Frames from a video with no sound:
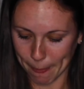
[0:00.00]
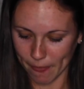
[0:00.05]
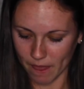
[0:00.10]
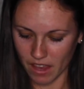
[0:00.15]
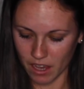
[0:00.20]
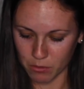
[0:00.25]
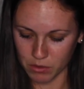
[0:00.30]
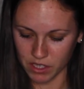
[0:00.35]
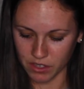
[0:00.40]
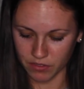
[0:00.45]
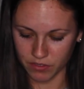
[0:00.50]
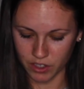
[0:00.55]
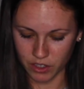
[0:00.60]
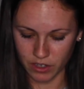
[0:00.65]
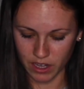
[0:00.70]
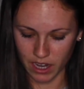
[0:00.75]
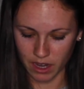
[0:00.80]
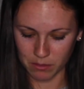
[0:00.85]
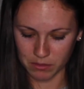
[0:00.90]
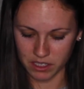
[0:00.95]
It was a few
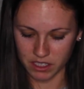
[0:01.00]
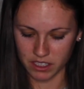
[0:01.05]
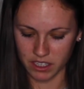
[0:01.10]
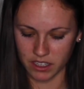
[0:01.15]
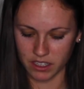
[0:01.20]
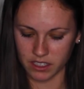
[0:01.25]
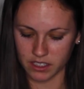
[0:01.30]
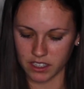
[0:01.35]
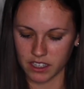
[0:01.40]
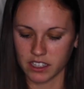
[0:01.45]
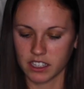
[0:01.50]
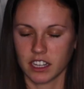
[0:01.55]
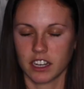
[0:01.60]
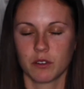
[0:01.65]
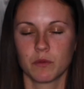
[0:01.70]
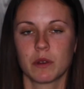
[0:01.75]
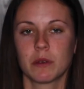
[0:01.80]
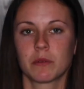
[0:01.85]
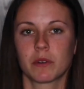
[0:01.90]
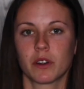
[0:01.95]
games into the season
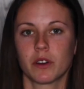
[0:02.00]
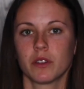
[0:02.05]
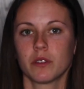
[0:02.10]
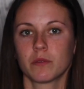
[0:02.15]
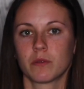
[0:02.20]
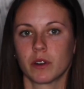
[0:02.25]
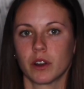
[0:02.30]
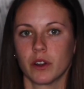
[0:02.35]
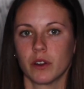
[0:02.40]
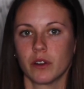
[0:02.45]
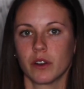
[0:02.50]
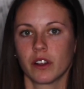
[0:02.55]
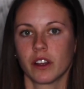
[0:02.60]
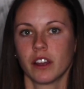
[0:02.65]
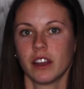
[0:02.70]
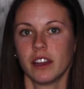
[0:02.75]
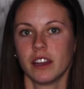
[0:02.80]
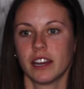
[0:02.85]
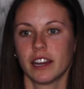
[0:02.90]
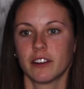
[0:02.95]
and we were on the road.
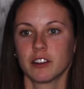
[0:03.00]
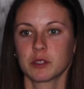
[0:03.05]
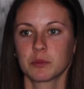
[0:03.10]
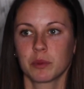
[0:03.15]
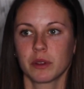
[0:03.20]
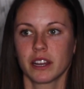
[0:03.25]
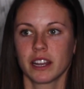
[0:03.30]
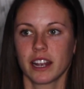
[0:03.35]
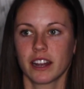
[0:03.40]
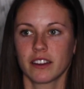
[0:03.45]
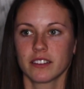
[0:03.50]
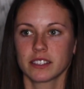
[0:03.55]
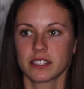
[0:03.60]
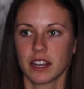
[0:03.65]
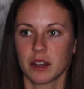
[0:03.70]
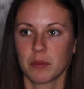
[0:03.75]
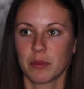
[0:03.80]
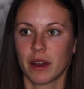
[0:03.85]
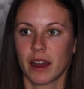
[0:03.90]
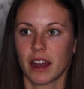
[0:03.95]
I was playing
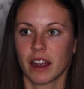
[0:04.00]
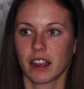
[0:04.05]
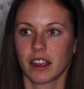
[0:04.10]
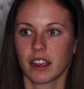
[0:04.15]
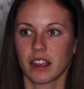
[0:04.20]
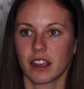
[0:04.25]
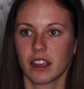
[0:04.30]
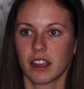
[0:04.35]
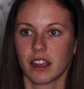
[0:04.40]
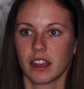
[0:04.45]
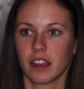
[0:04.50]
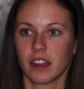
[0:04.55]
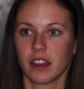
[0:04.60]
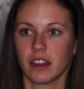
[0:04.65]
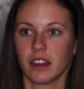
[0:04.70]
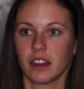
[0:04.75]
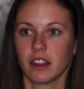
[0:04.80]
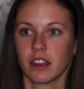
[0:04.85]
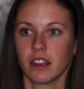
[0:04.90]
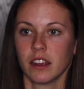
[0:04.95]
outside back
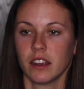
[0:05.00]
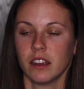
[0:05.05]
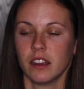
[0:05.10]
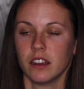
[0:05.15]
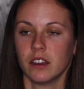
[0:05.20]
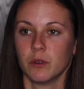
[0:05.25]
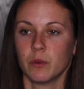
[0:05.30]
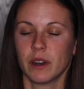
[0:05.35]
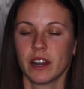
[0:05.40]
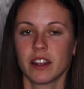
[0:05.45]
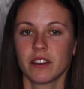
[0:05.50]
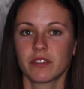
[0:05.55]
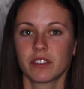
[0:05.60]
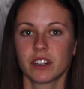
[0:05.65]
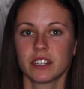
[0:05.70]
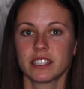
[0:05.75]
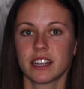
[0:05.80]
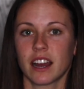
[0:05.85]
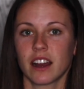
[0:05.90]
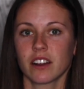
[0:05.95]
and went in for
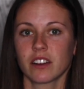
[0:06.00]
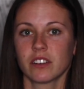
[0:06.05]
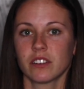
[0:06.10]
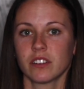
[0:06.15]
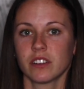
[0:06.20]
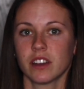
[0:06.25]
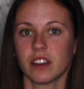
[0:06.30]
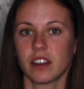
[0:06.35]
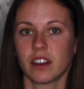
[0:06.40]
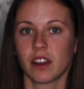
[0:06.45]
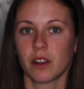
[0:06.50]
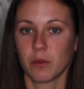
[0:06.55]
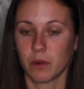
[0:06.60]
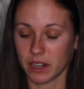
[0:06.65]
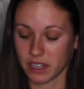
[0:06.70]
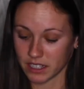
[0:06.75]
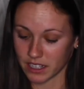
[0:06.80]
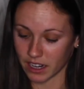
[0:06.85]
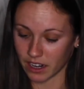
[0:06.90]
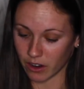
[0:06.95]
a tackle and I
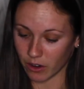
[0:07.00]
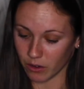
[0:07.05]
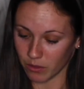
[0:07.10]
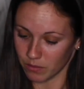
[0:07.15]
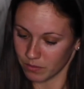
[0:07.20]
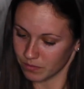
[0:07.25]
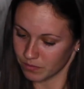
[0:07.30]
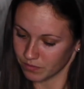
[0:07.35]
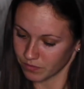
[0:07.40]
went down.